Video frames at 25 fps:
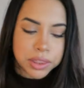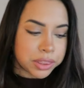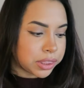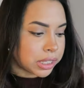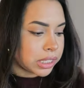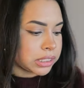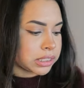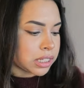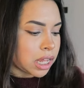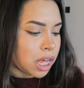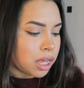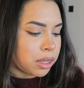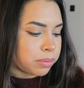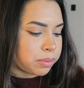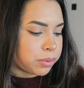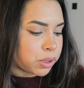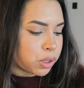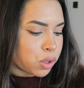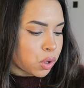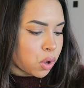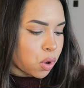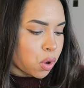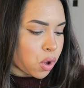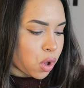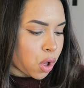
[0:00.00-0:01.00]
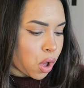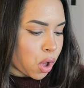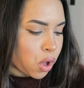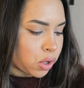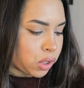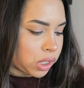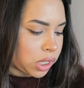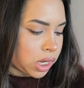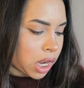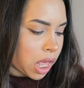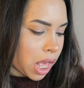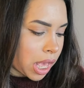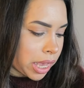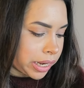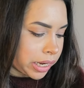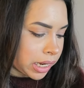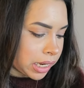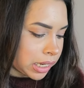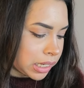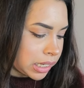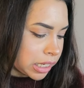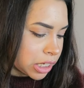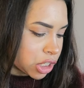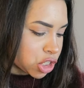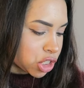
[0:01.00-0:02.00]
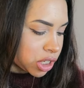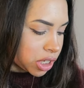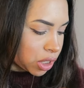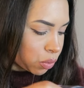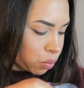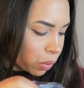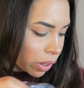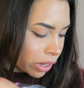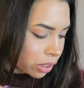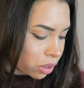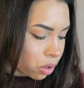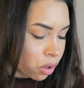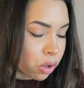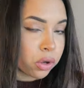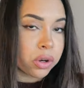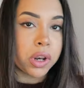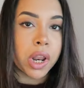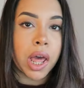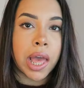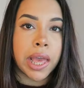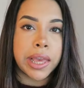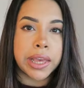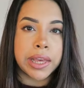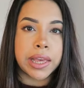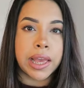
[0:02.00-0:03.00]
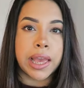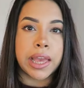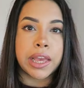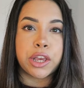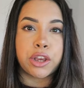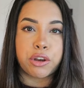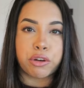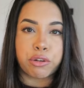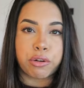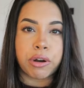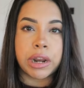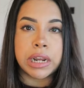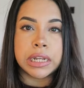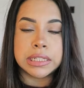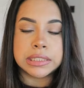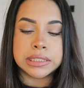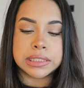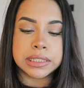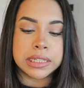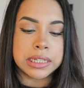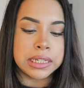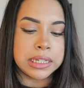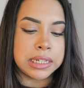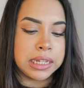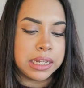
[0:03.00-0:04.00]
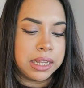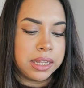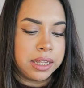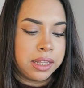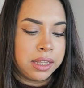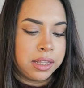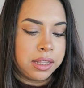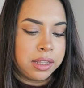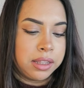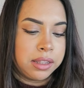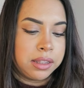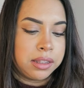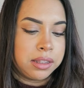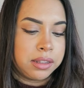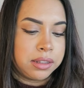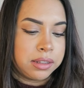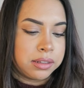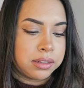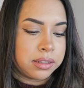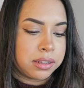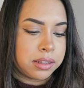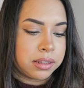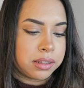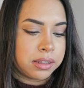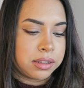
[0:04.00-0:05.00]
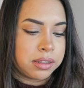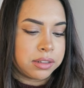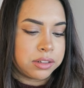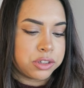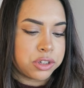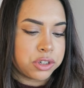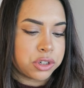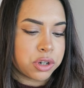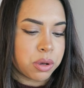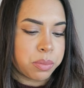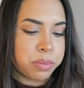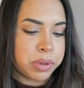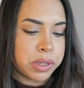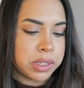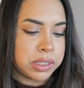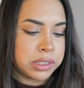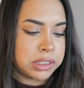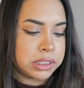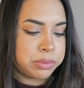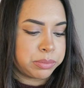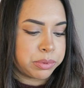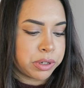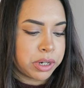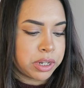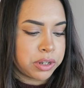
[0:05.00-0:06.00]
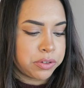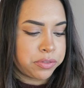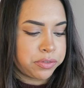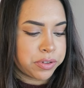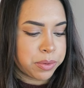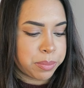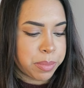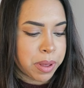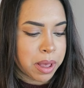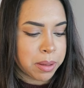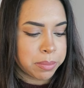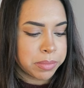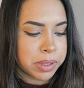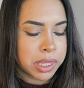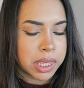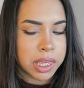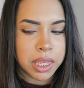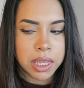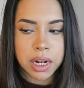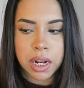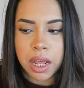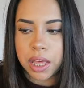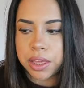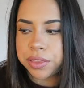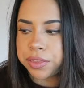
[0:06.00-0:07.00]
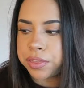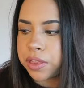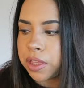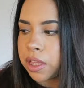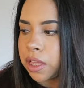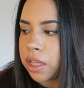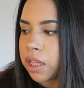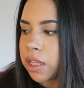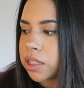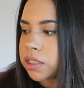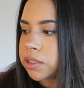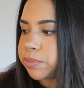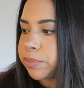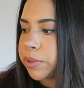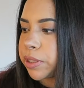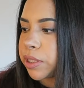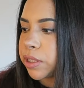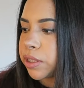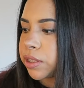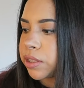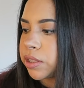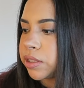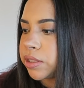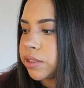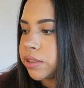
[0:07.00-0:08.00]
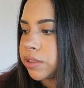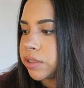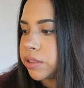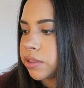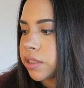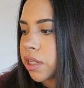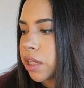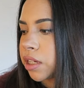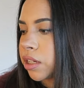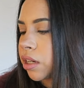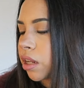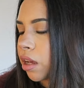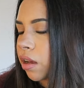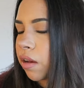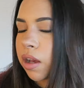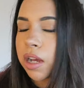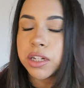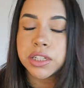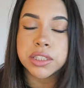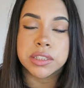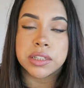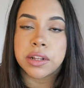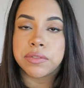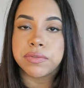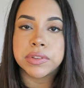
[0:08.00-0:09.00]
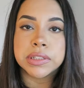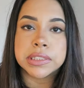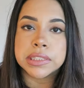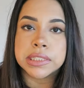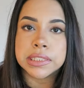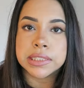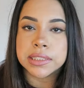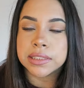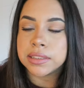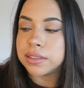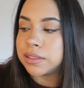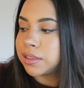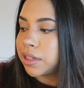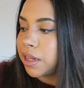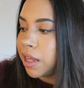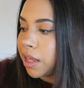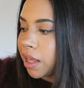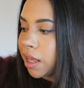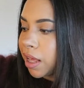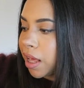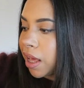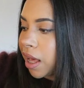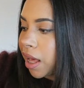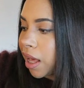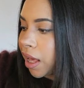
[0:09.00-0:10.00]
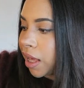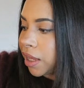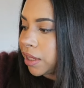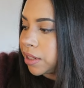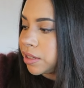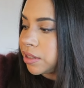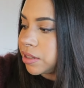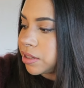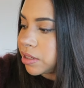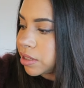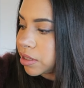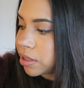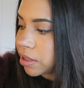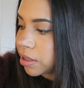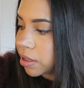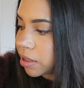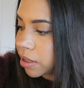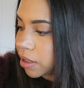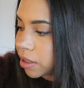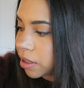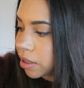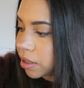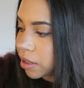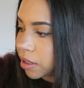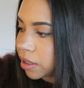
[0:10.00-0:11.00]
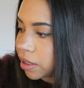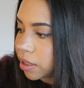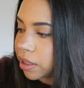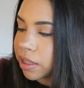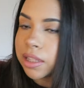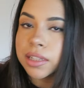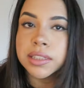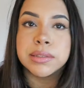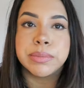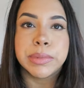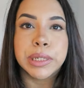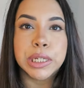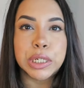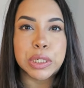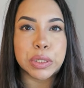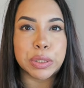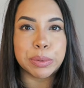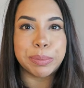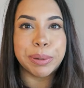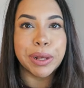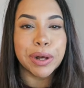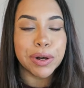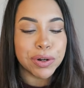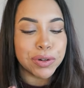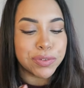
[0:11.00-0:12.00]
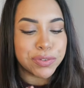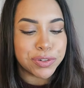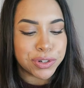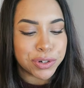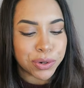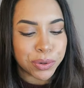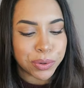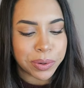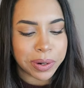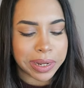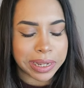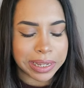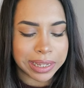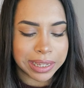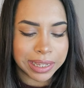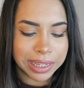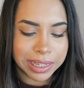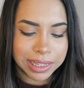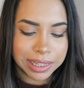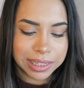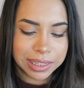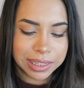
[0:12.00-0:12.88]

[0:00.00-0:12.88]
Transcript: are the things I've got online. I literally went on like a crazy shopping spree for pumpkin. I think it's because, I don't know, I just love the season, and it gives me a little bit of joy.